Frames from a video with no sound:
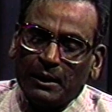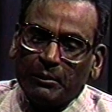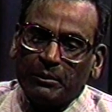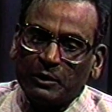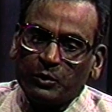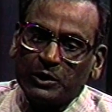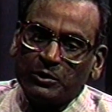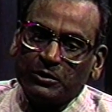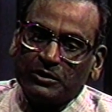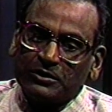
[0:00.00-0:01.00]
But we
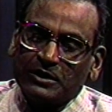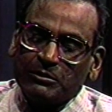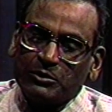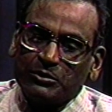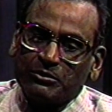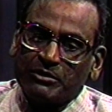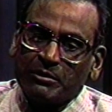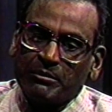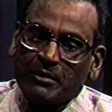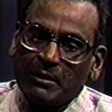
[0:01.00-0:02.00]
don't seem to
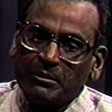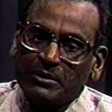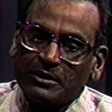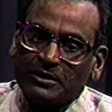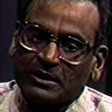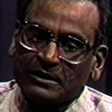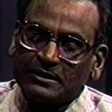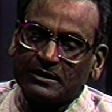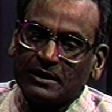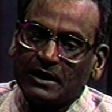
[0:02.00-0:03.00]
remember
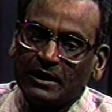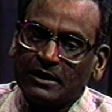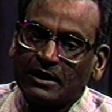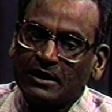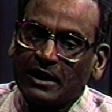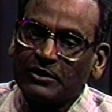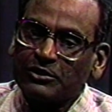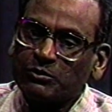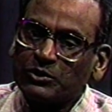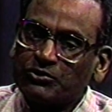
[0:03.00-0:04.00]
this in
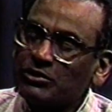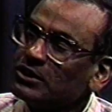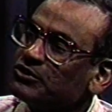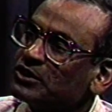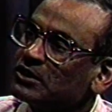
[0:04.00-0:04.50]
connection with religion.